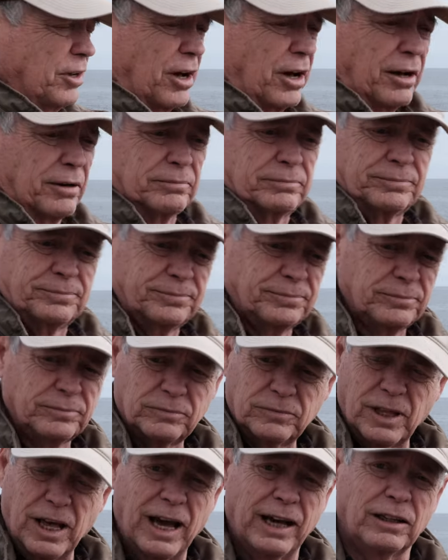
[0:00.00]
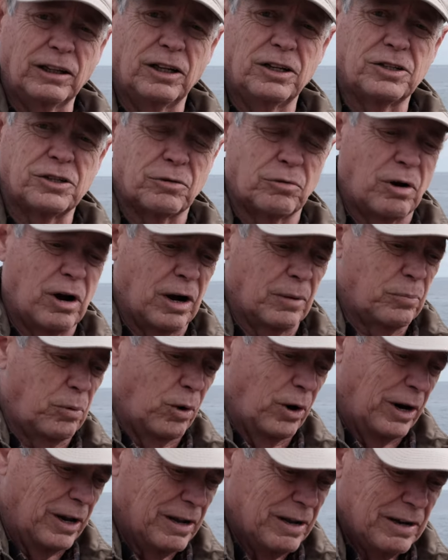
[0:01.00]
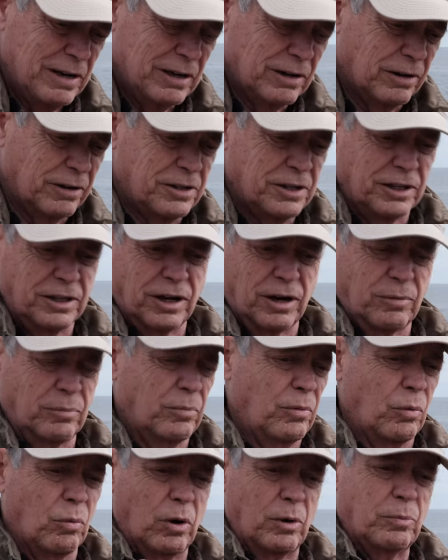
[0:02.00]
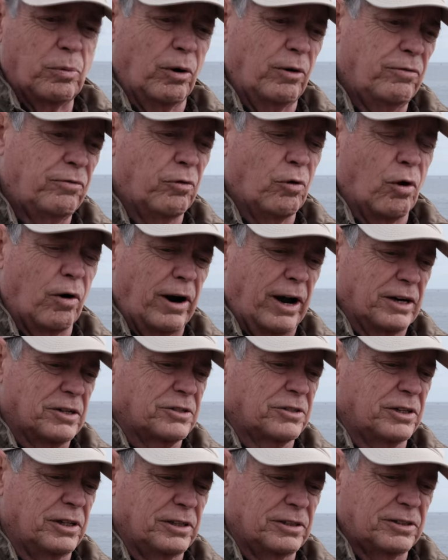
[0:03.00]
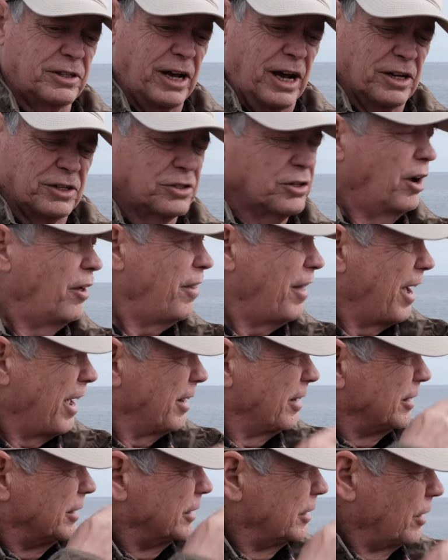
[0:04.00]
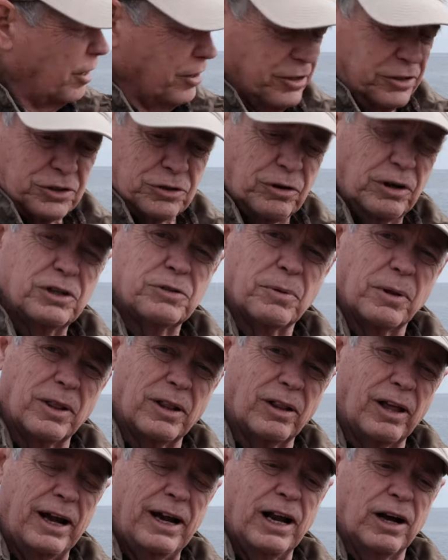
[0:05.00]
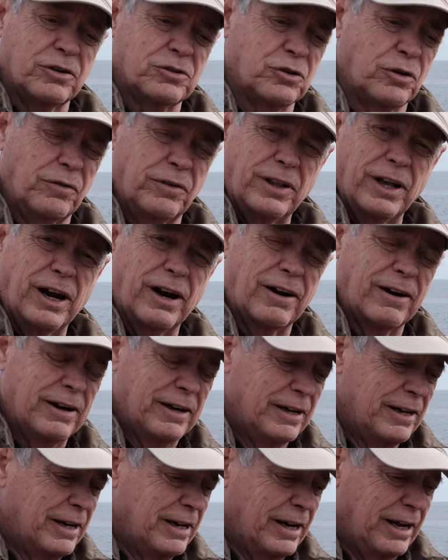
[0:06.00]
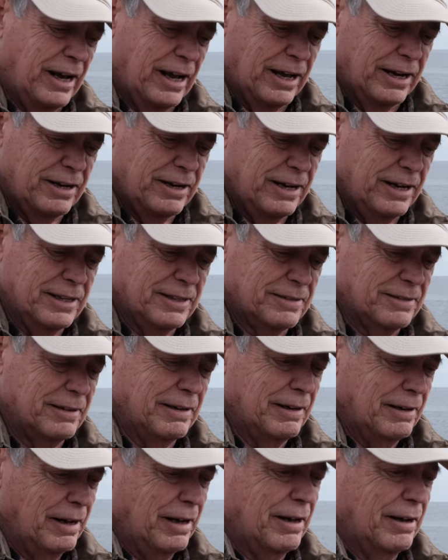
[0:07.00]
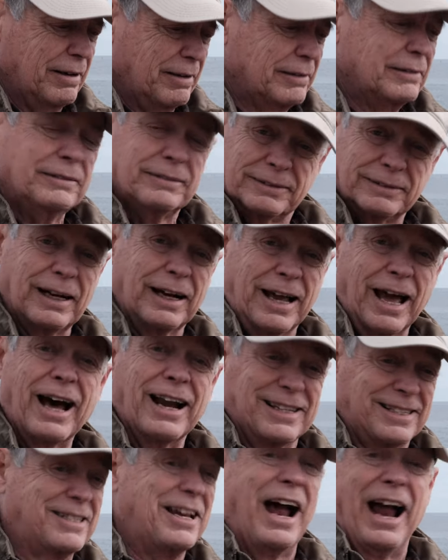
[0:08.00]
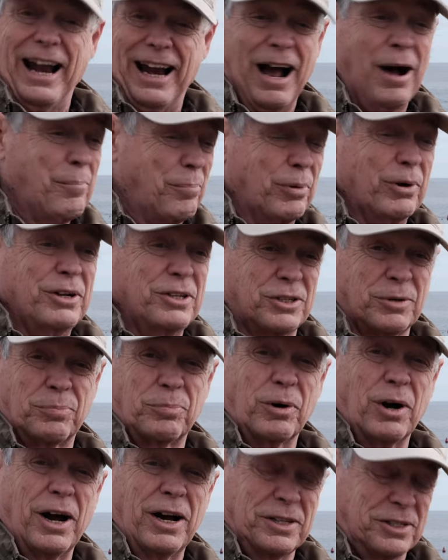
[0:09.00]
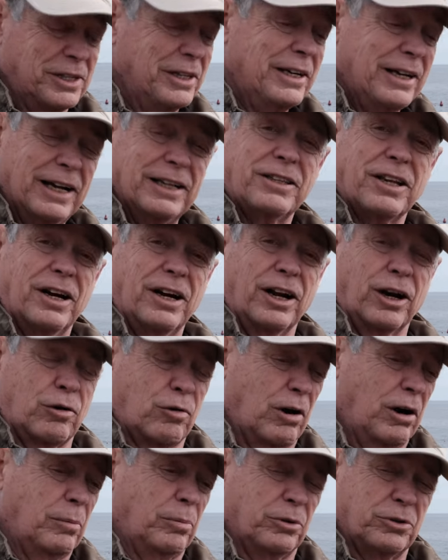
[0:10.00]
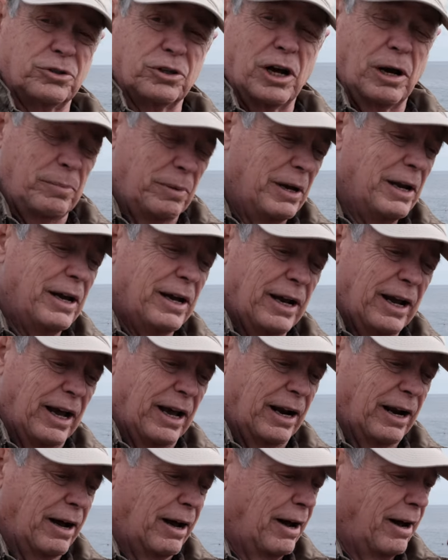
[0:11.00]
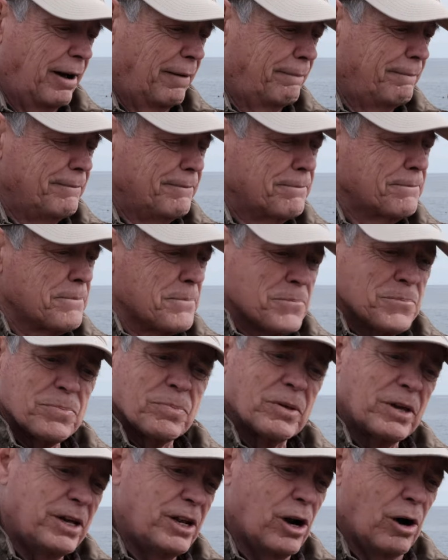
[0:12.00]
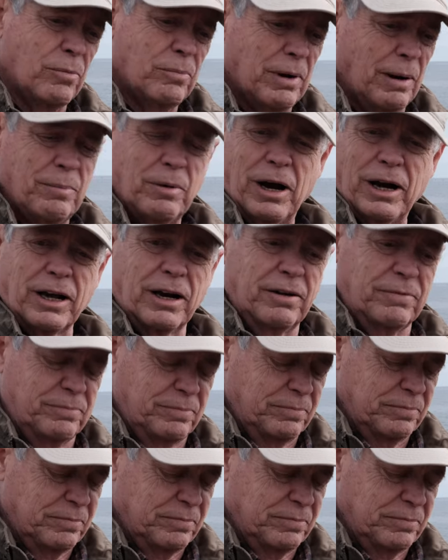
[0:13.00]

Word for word: um, the headlands in Rockport. I did the one point four X test on that on Straitsmith Lighthouse over there, and it uh, I gotta say I'm pretty surprised. It did an incredible job, and uh, you know, I'm not gonna